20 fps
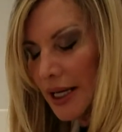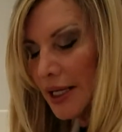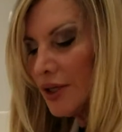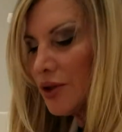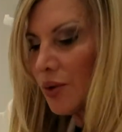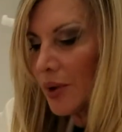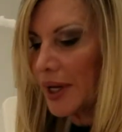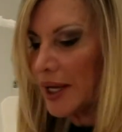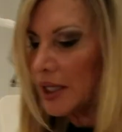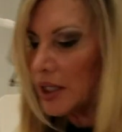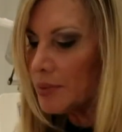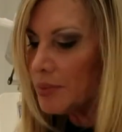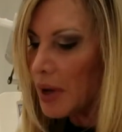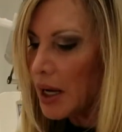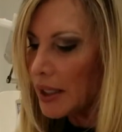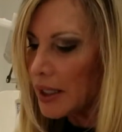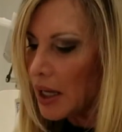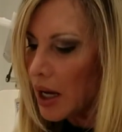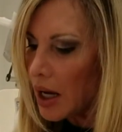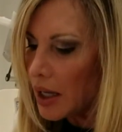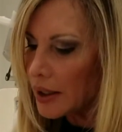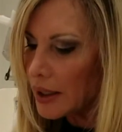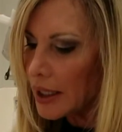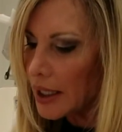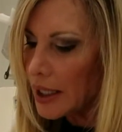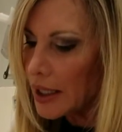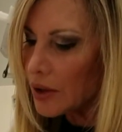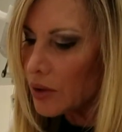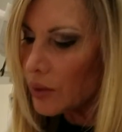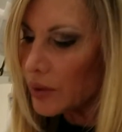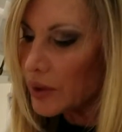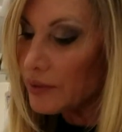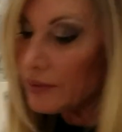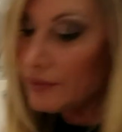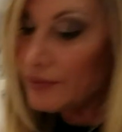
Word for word: either antibiotic or even